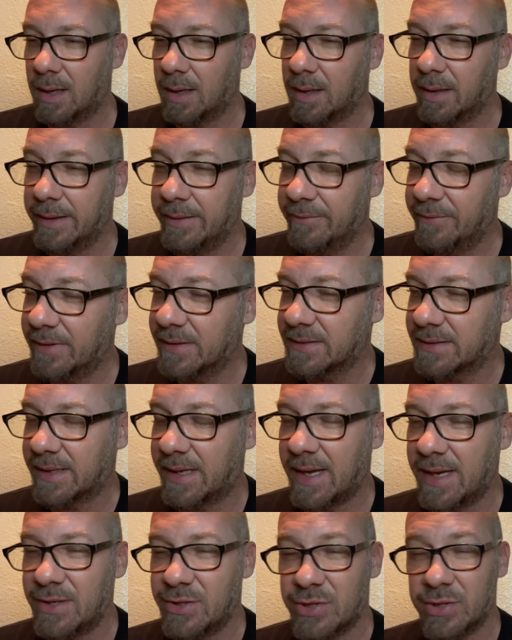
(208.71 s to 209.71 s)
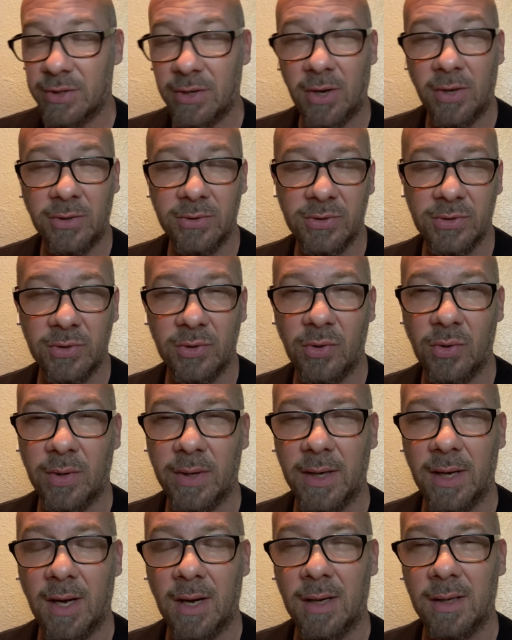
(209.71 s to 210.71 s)
investigation also
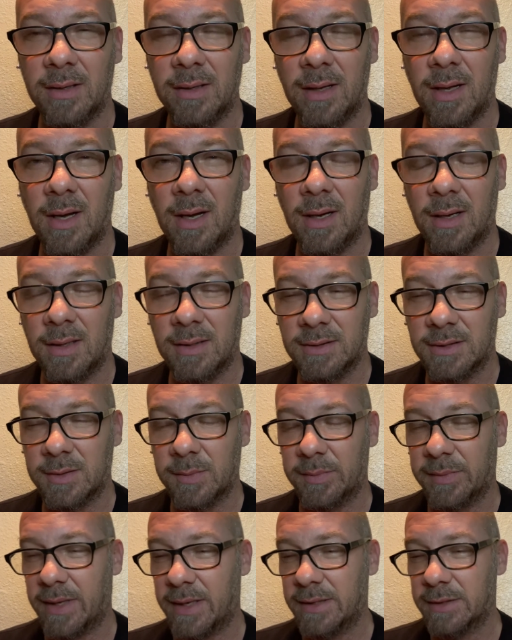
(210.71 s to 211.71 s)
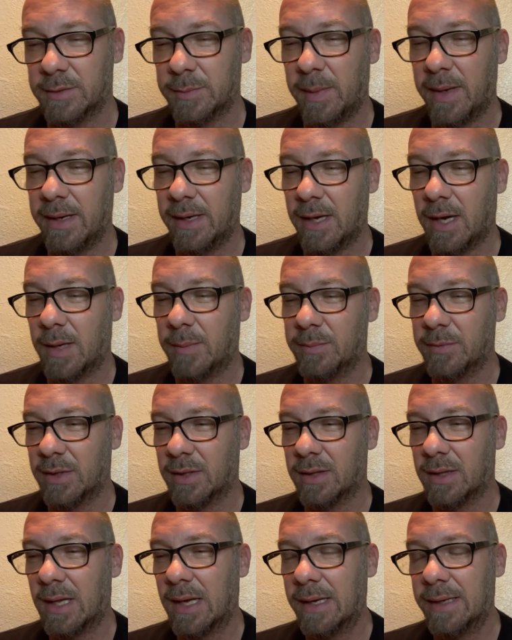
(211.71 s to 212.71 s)
going on, some things may come to
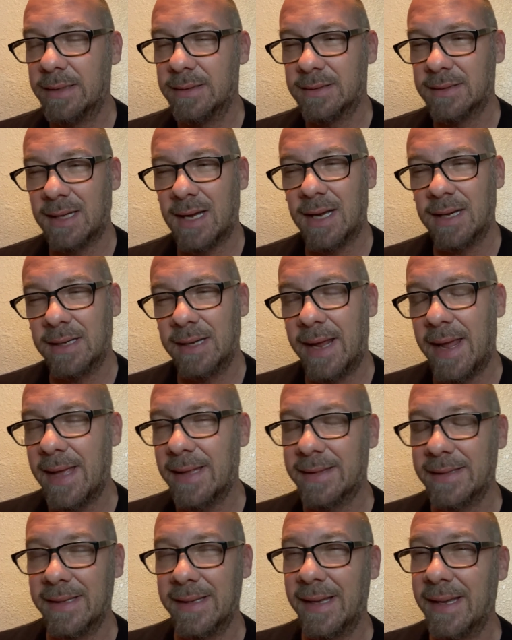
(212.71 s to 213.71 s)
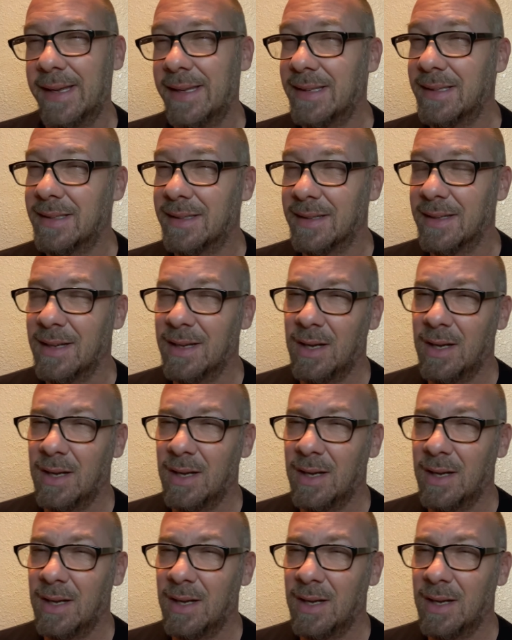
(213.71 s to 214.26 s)
light kind of at the end,